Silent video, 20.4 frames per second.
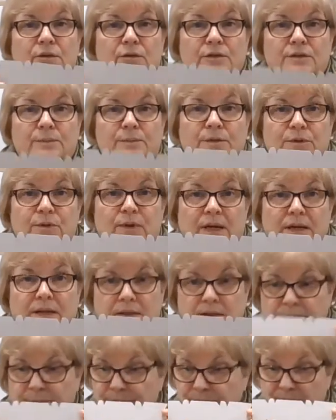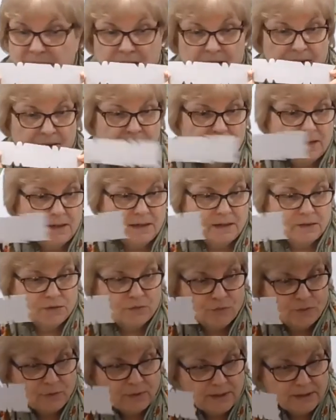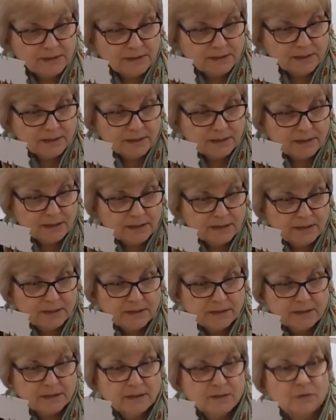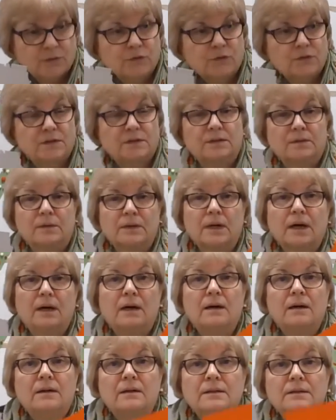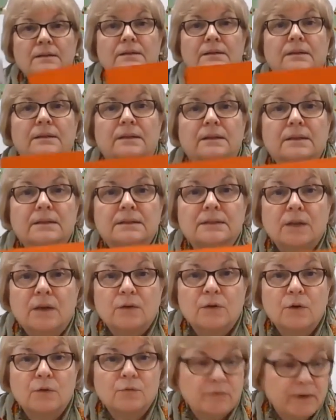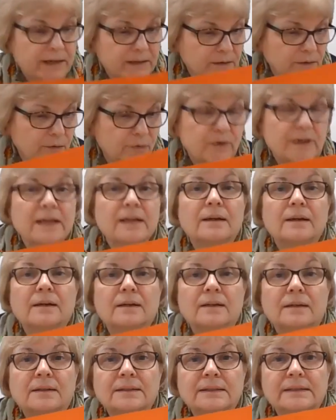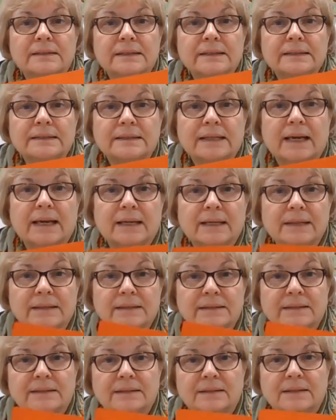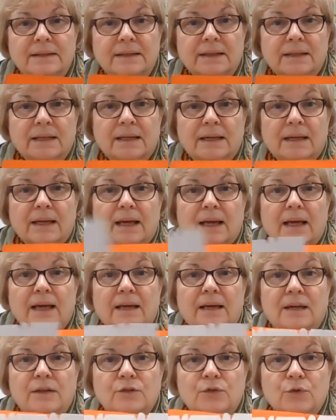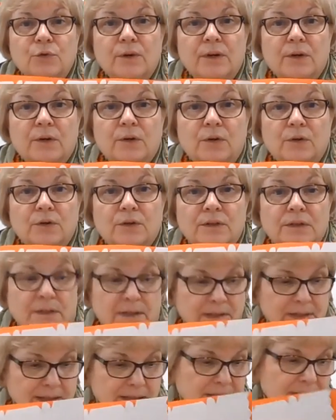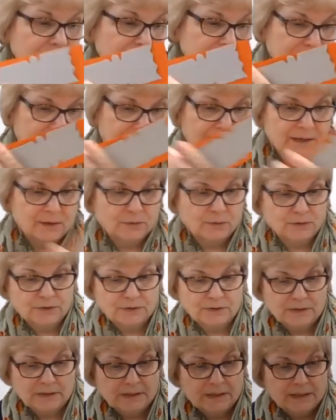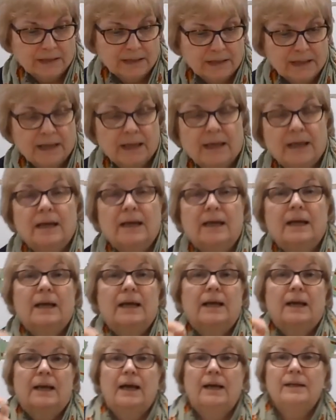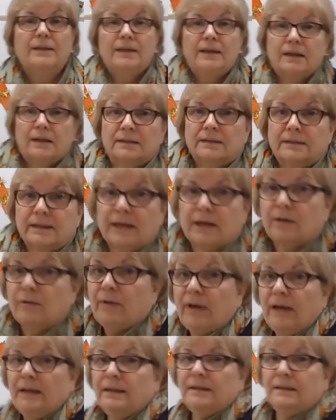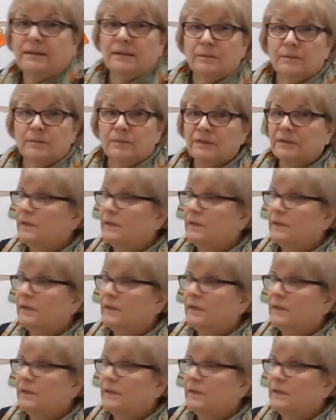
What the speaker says: Christmas cracker. Then I drew it onto some card. So I've got red and green card in this case. Drew it on, cut it out, and then I decorated them.